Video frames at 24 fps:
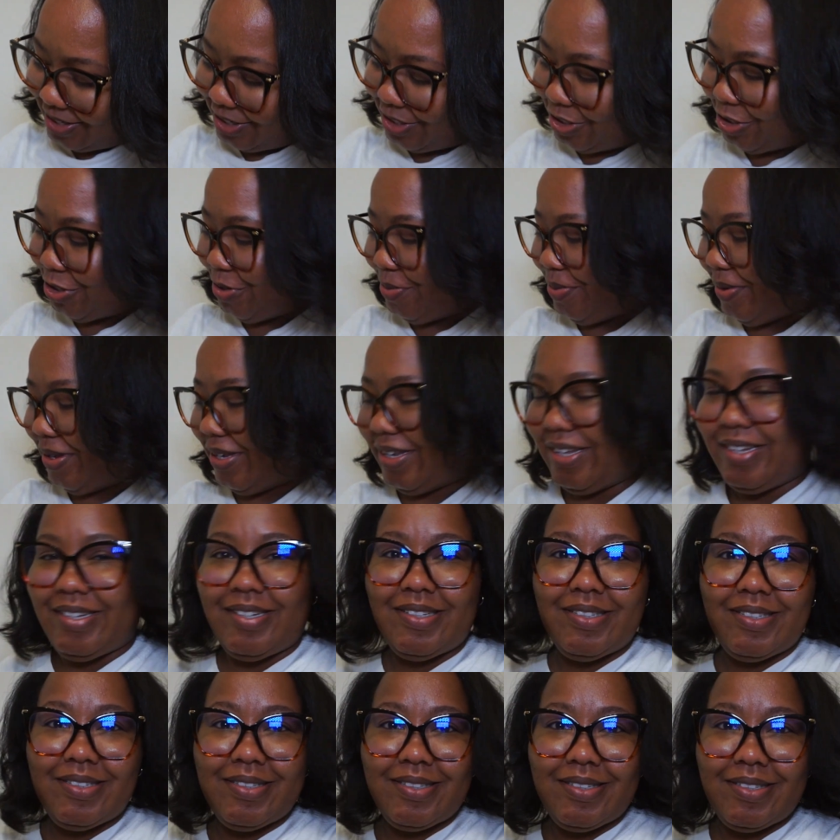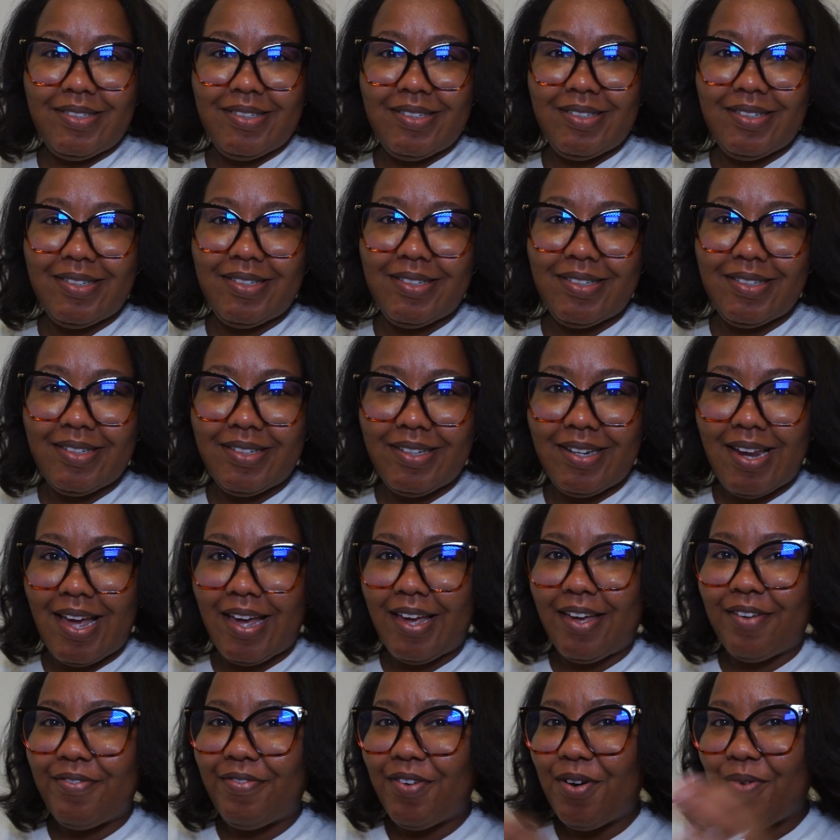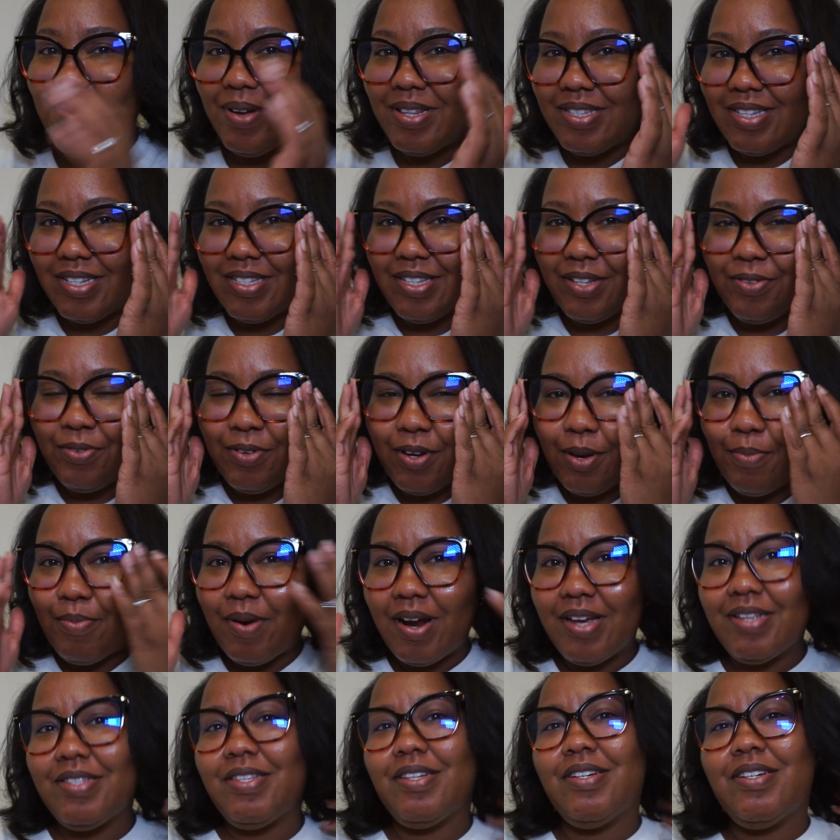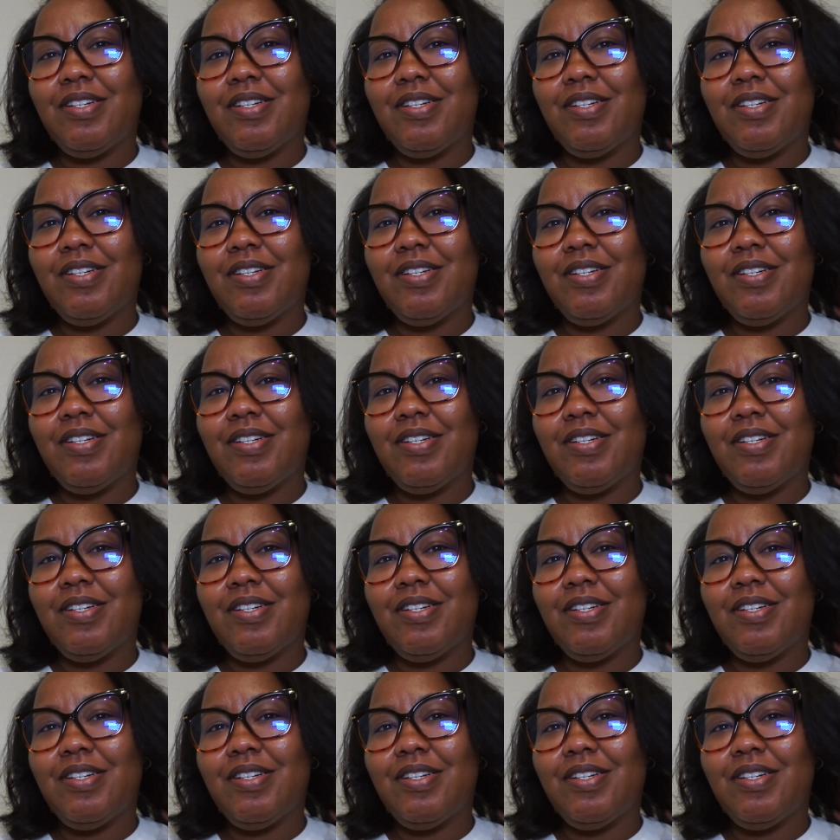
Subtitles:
stupid. Like if you wanted to know the price, you